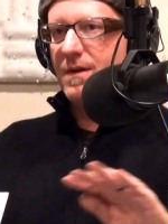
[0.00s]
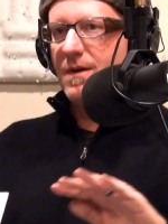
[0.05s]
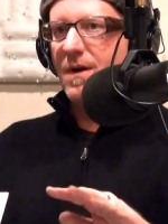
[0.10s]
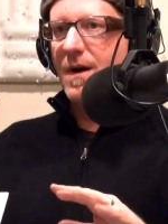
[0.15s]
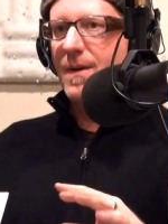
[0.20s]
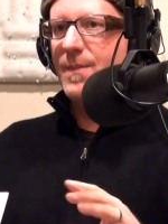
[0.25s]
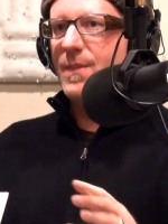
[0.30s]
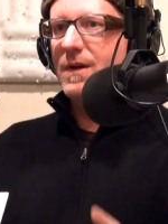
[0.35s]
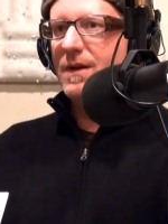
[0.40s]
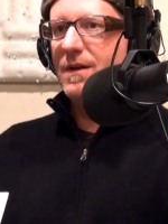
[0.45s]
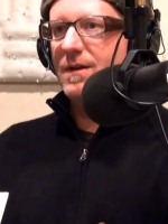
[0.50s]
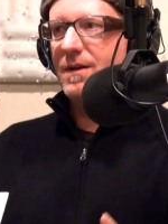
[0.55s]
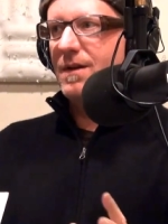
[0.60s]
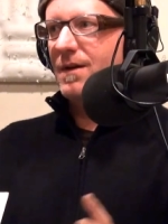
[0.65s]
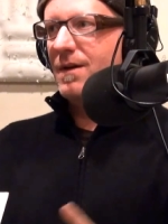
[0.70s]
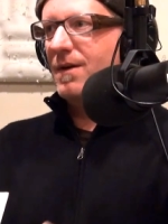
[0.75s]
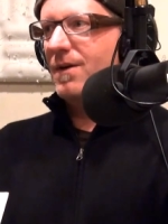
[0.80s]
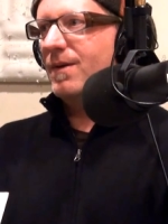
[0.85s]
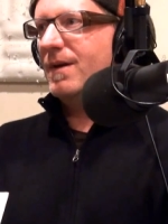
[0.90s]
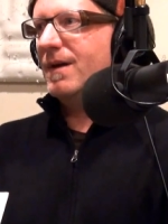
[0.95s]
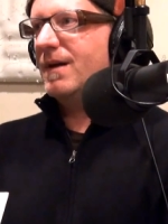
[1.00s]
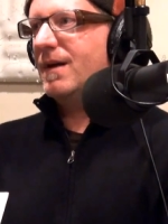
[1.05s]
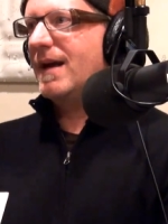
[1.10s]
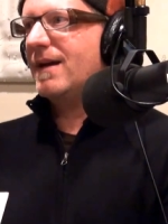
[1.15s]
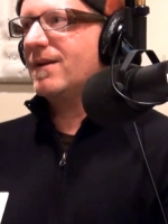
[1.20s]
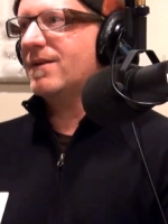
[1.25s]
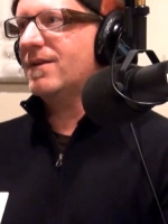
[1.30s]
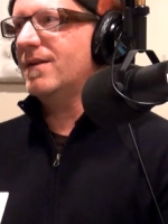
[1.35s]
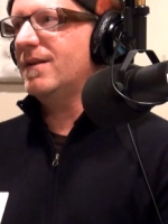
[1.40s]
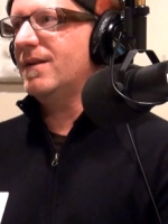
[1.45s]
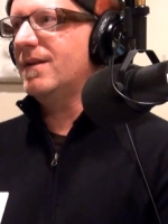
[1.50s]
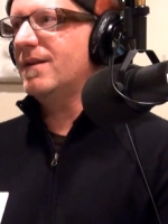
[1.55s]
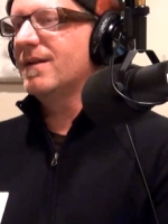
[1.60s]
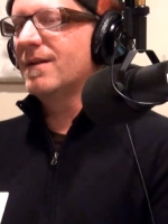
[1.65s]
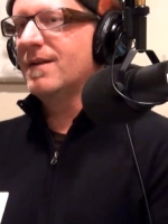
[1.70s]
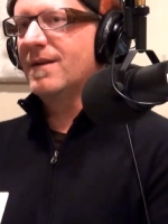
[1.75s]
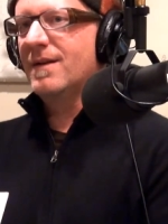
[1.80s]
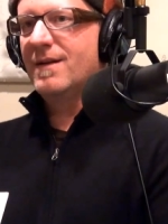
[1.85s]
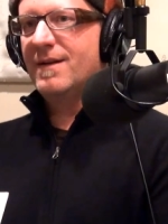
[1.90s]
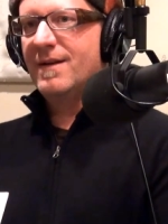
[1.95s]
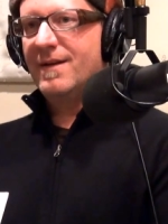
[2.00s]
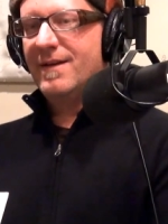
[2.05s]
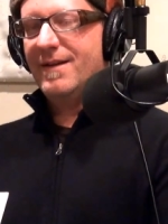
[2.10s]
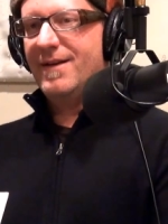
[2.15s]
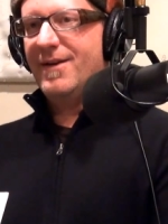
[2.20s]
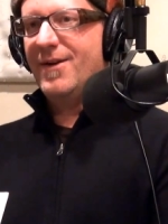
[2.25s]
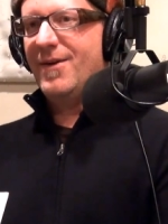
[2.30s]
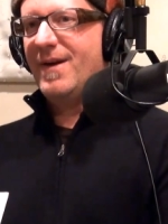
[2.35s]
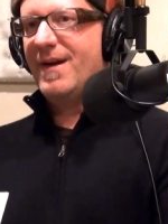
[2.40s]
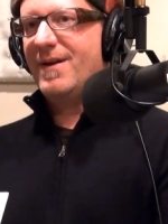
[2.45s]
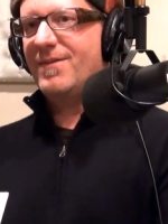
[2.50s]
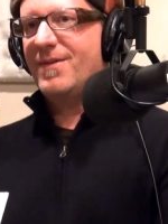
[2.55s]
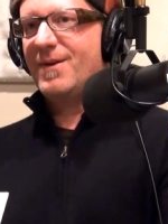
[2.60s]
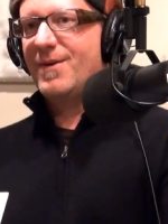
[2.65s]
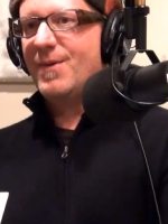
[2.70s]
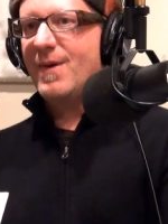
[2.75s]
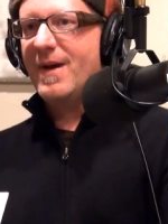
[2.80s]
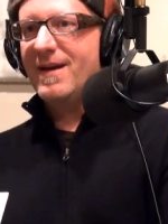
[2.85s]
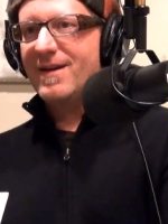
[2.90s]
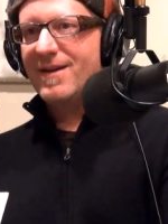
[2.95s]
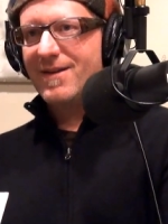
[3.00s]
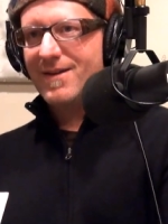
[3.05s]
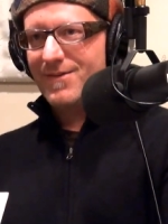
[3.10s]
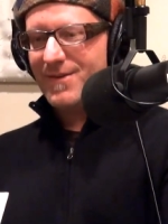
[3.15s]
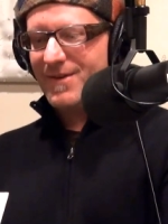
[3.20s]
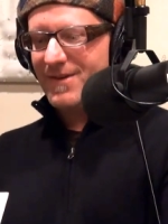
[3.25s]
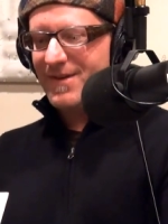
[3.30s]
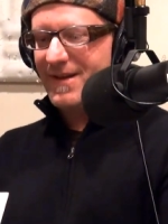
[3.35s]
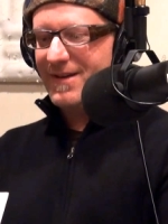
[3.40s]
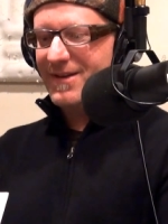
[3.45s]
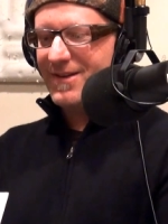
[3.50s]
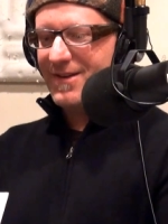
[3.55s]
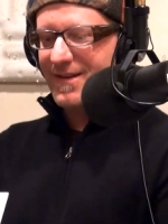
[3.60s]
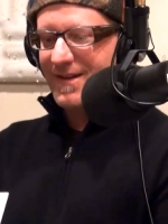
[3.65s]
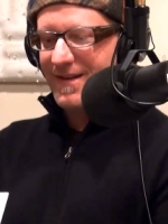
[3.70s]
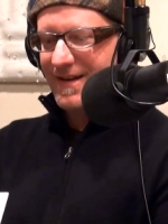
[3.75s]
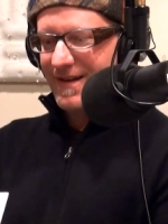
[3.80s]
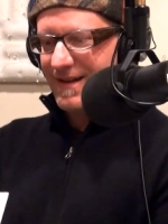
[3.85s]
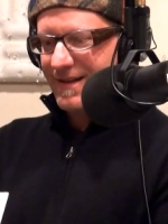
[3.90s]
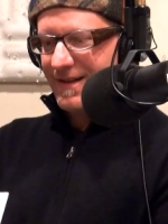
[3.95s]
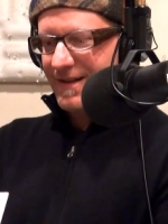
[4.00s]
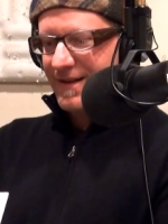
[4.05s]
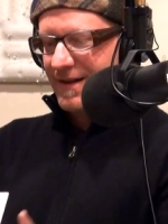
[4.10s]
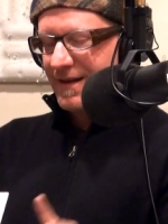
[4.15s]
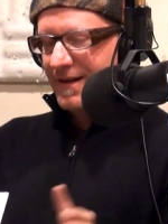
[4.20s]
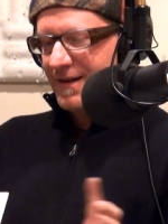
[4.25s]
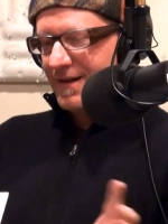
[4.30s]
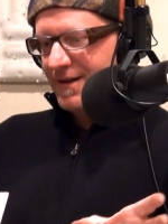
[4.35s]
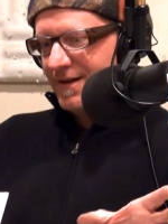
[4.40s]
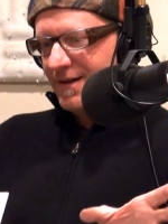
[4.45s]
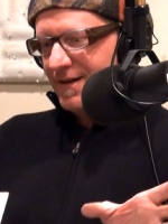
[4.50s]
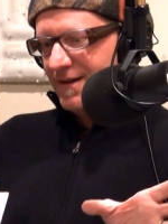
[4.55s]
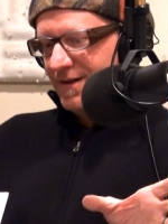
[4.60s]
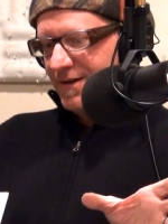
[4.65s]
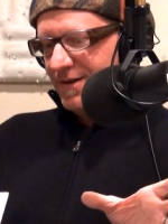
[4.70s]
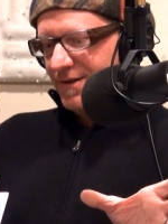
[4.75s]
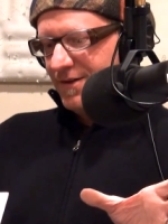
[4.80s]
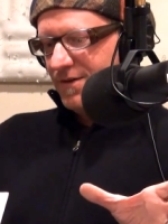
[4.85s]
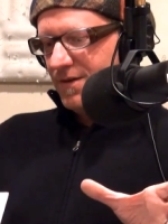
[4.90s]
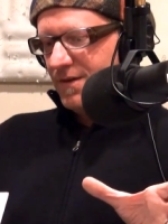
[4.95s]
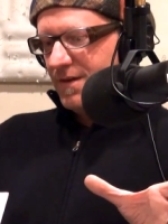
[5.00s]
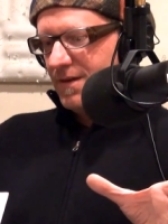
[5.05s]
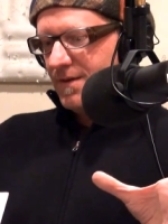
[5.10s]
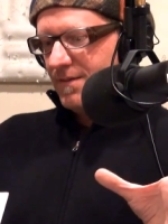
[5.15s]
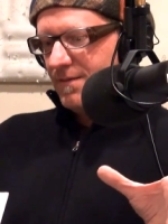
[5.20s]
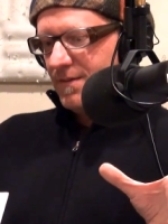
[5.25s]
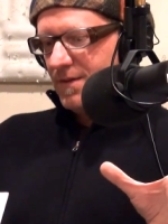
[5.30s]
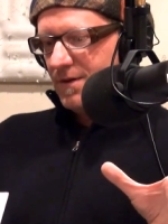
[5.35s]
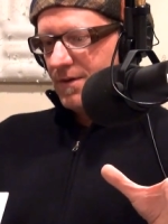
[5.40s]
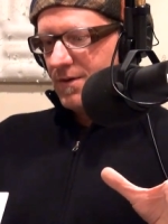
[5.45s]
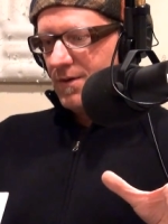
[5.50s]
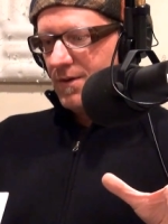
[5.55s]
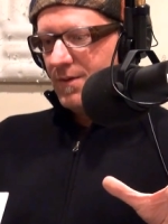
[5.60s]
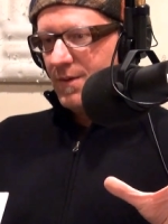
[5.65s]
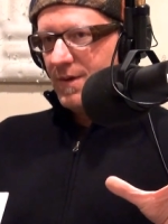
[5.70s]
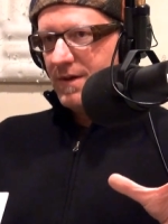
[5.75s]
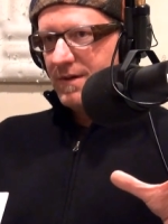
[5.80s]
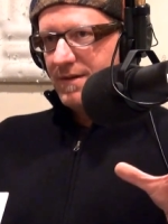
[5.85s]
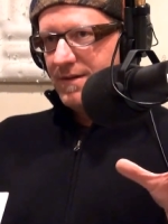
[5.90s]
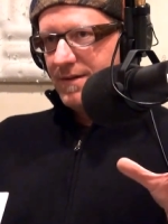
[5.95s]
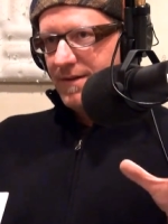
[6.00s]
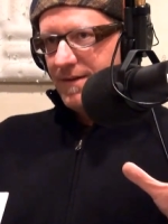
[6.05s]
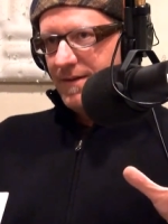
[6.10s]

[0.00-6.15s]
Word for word: with carpet, and you can go in and actually, you know, have a quiet conversation, and so the, the and still was,